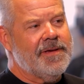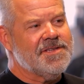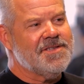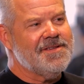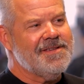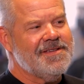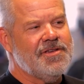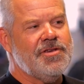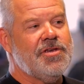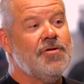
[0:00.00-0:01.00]
is
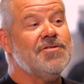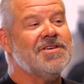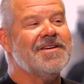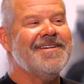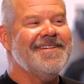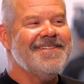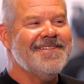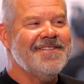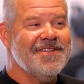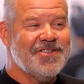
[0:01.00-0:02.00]
using
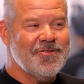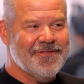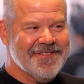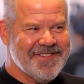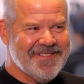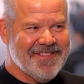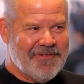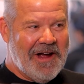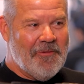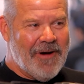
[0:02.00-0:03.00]
the tools the
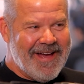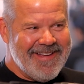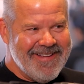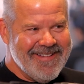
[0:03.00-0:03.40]
right way.